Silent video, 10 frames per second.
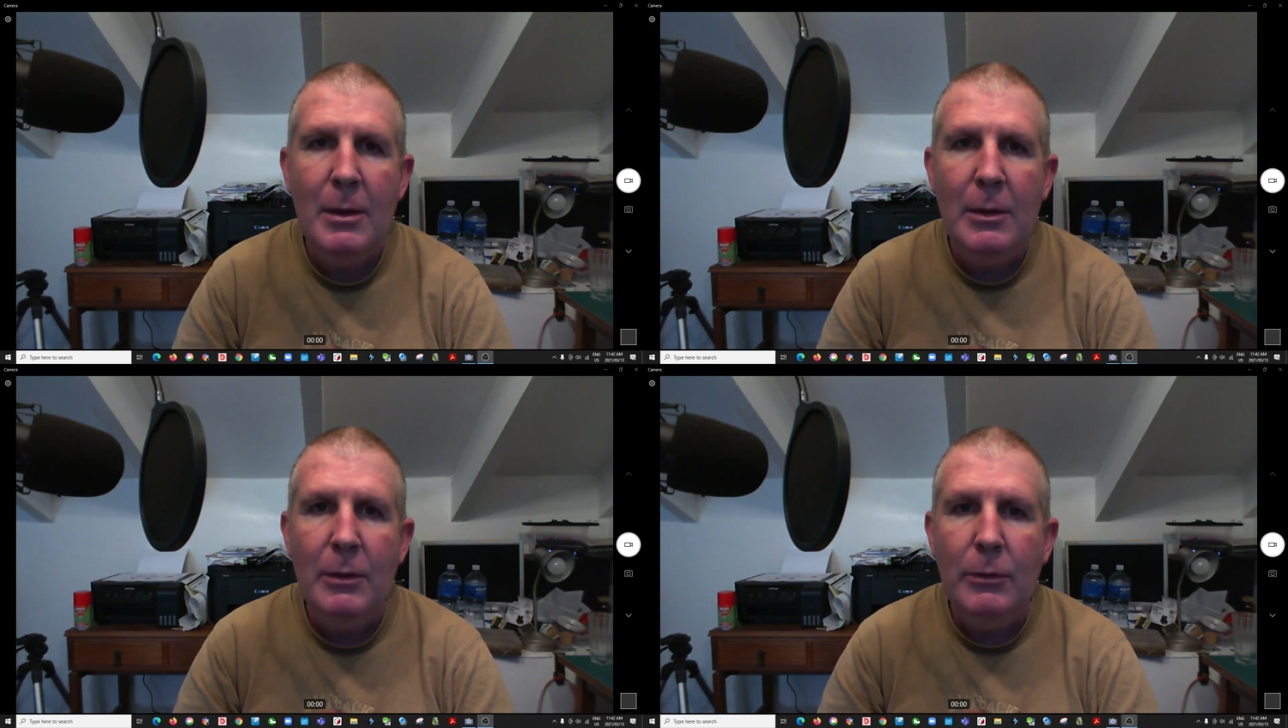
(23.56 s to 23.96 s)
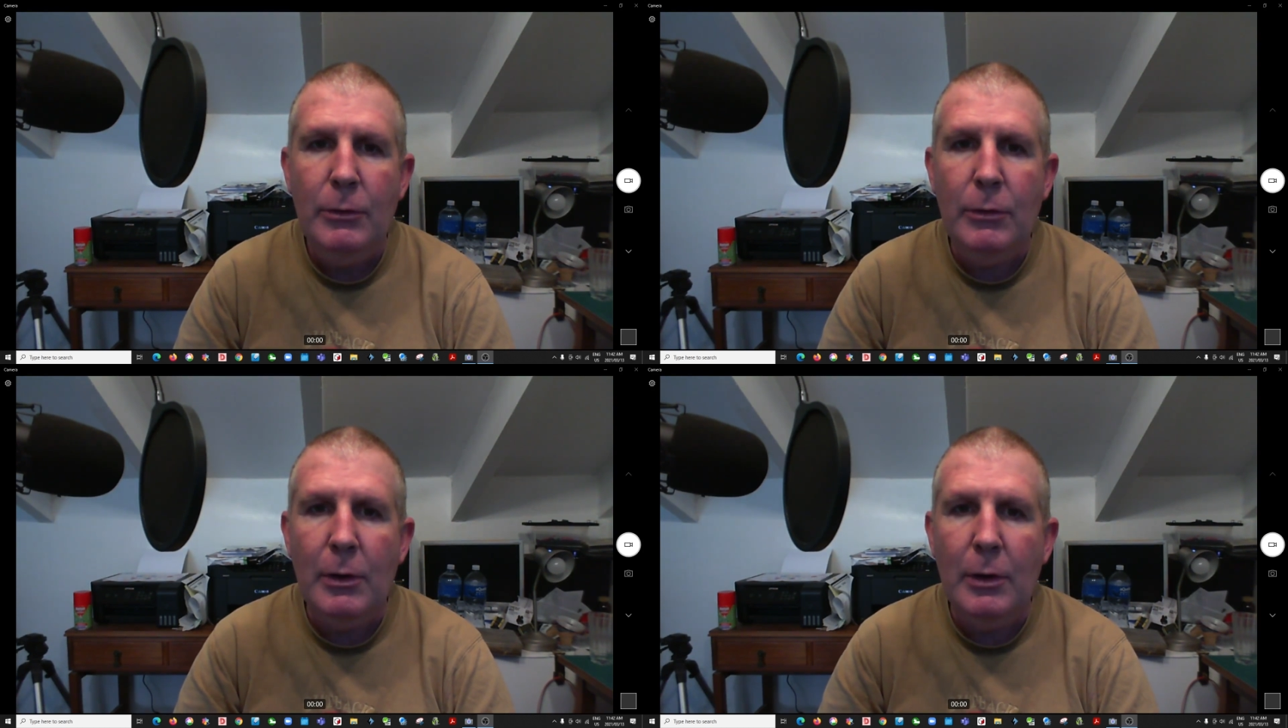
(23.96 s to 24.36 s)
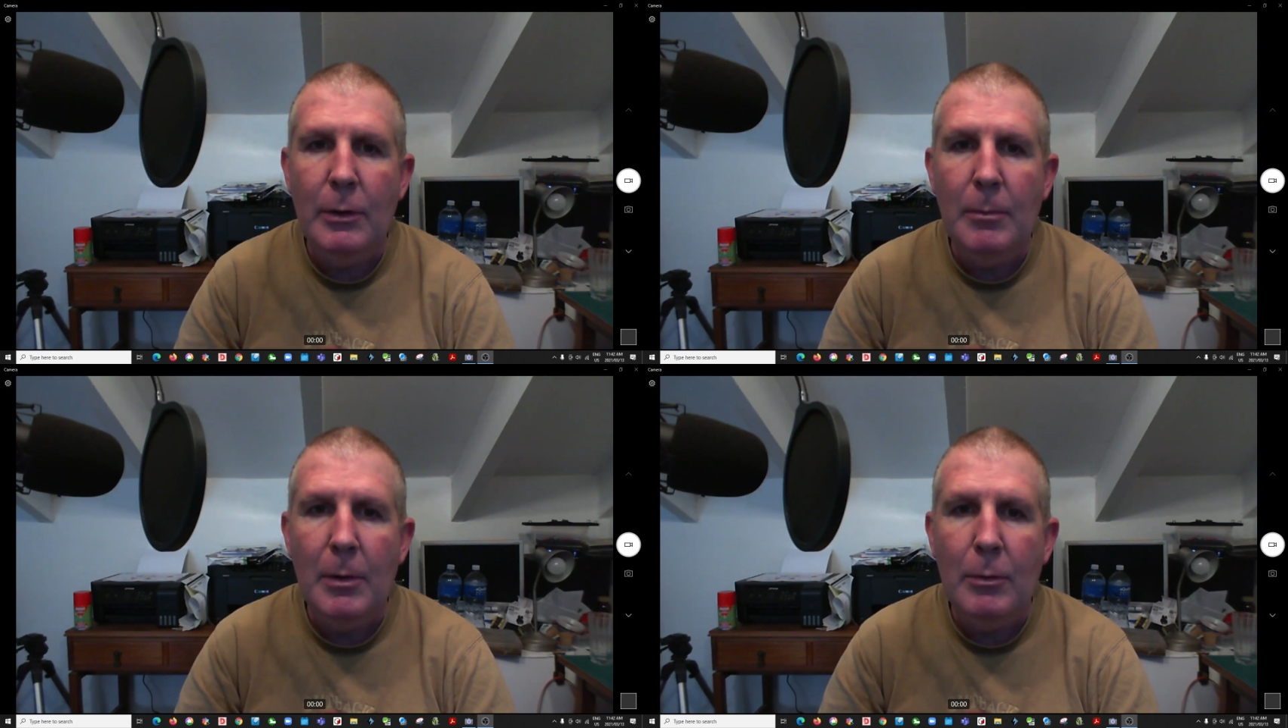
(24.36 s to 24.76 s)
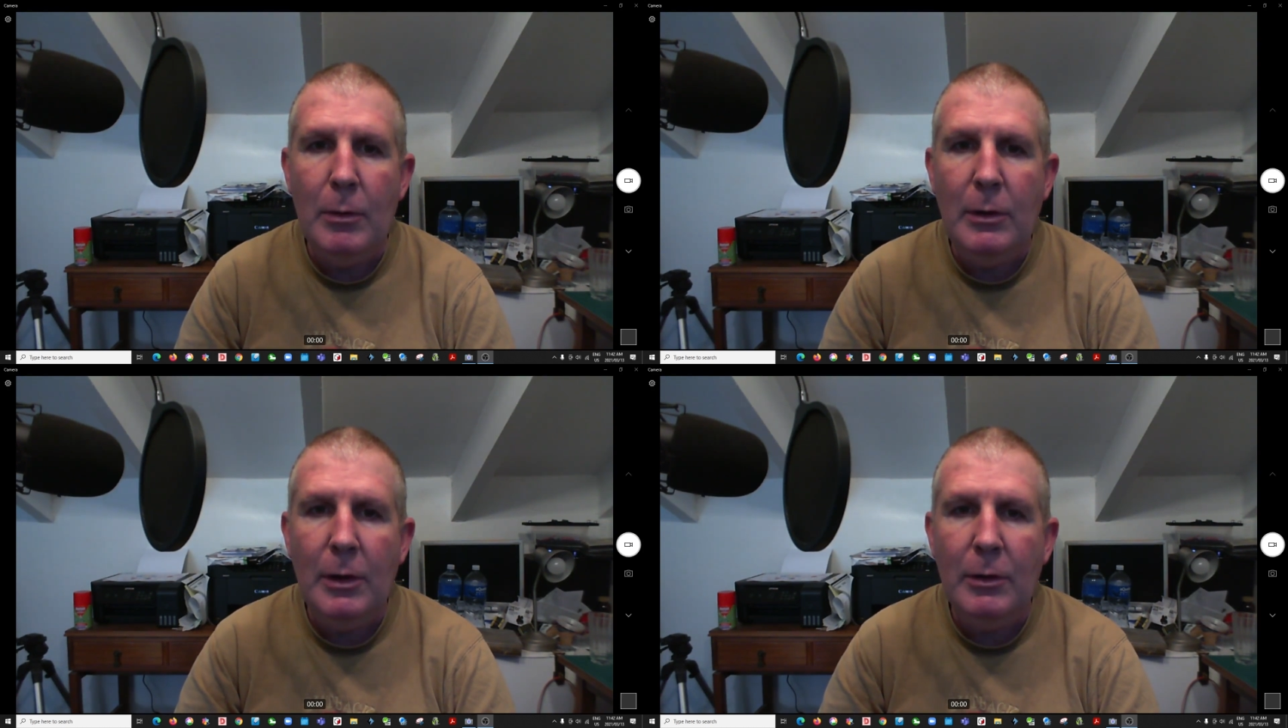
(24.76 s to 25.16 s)
So I went
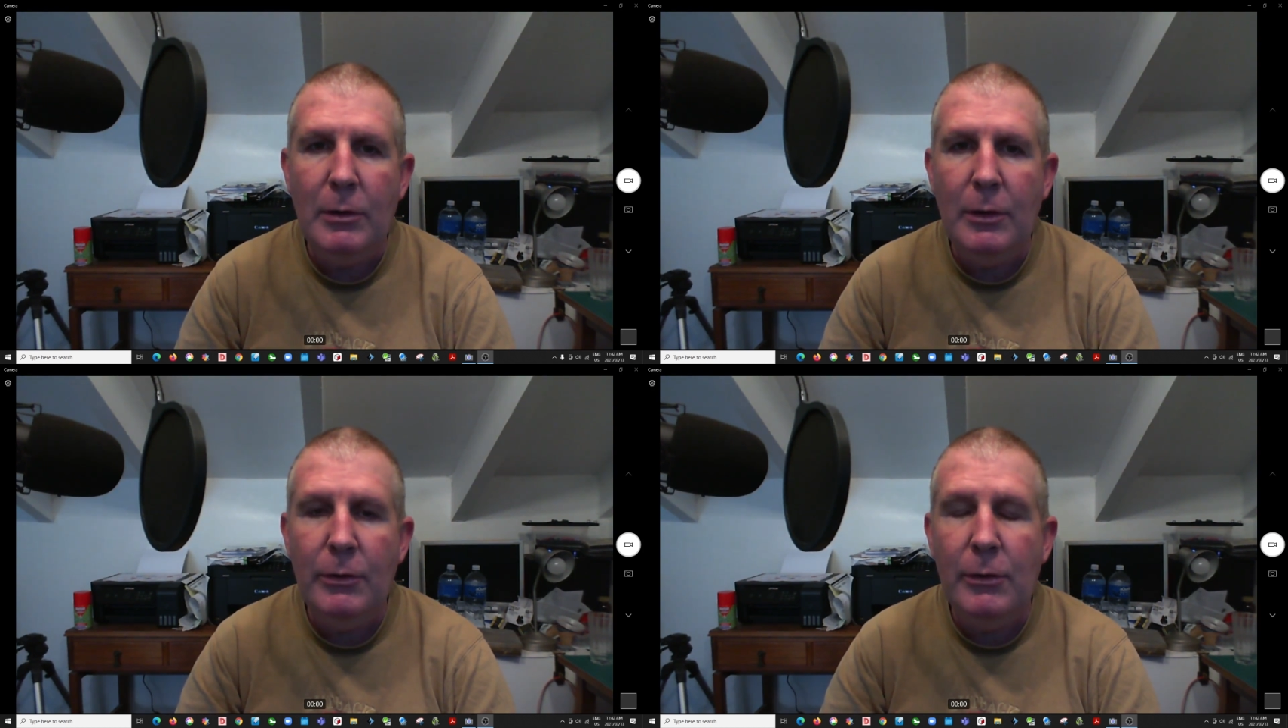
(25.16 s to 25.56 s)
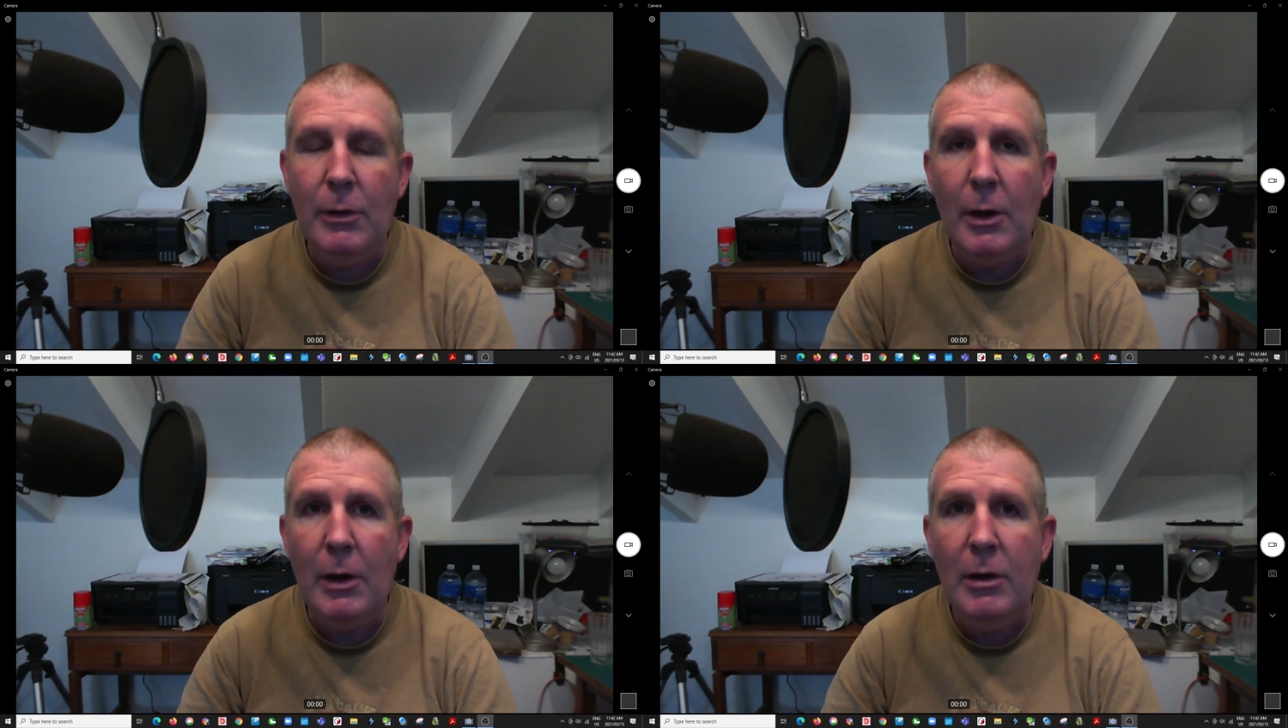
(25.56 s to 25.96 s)
out yesterday,